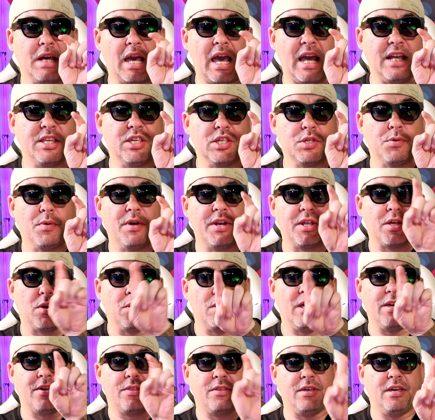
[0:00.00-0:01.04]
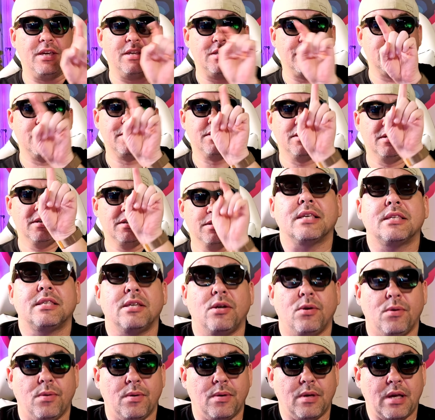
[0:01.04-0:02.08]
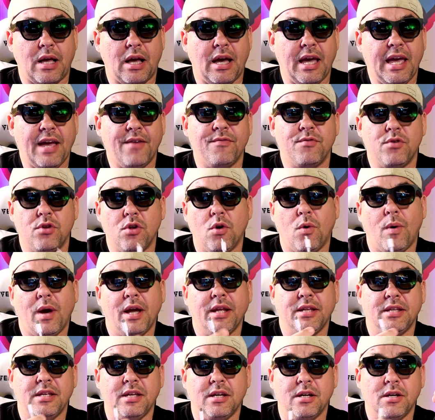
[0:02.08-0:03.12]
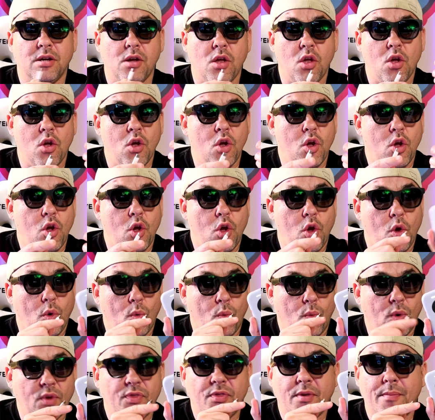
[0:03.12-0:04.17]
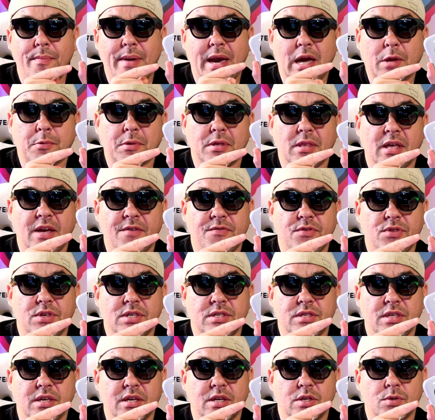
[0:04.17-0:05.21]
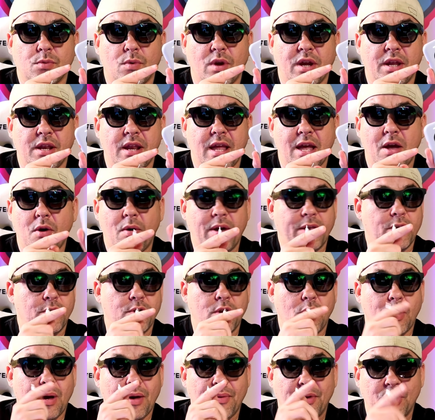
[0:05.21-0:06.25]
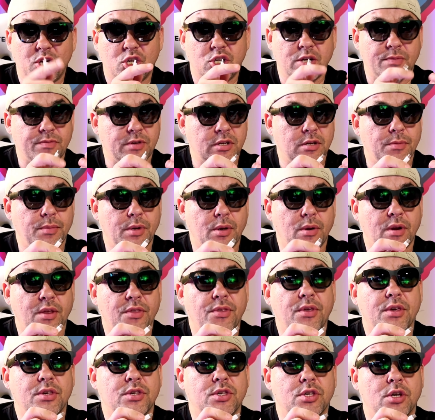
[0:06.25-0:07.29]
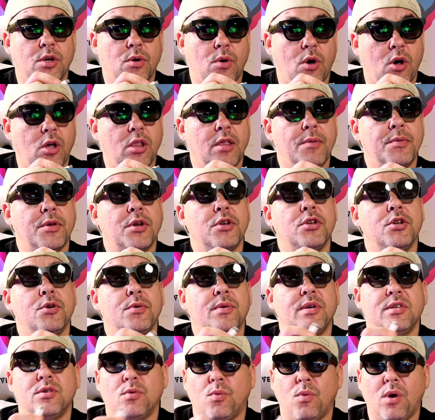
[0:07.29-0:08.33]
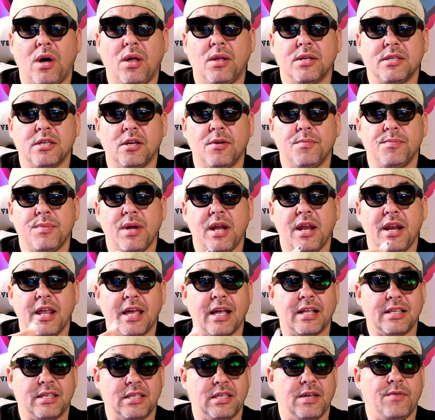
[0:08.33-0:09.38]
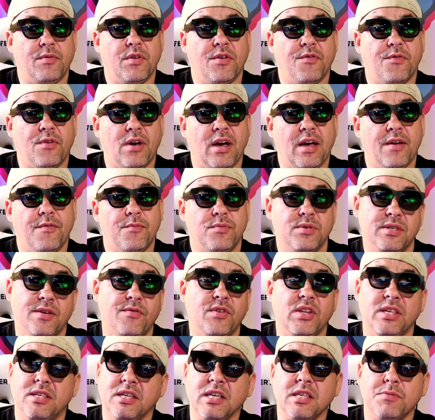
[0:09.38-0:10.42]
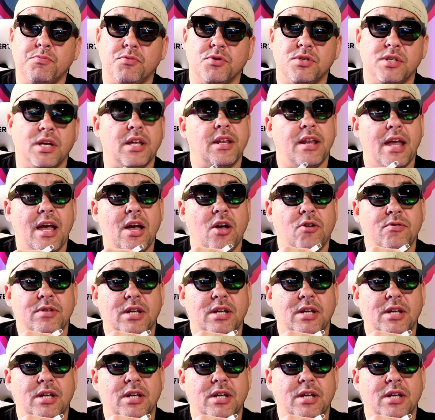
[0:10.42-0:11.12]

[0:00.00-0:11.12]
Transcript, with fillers: I just want to go like this. So I have no idea what the battery life in this thing is right now. I don't know how they shipped to me or anything. So all I'm going to do is while it's updating at seventy-five, seventy-six percent now,